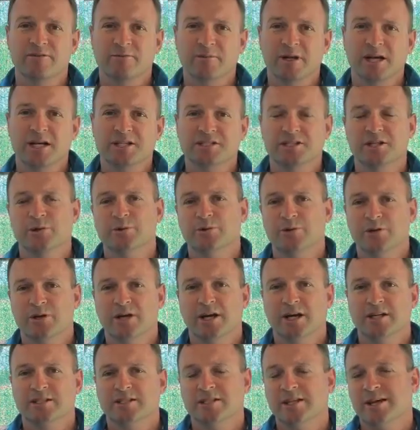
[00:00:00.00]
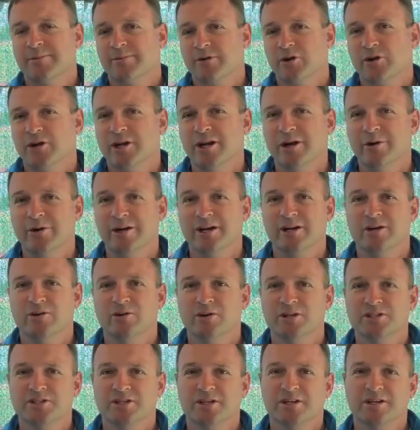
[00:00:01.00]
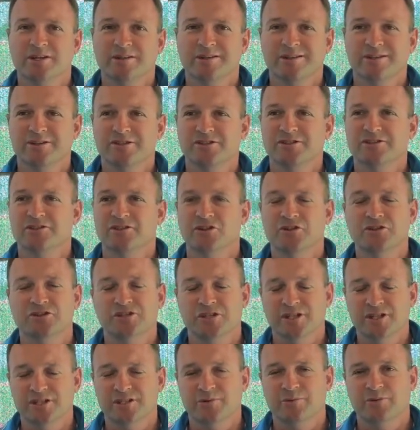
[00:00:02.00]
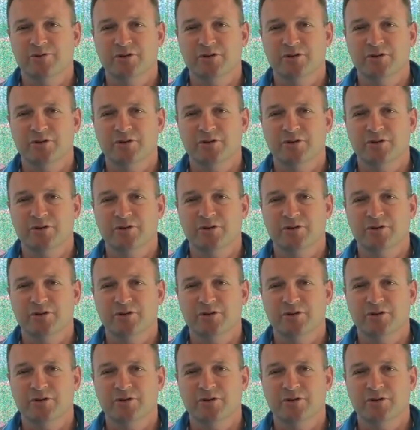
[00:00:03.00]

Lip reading: from last year with regards to that. But I know our guys this is a new season.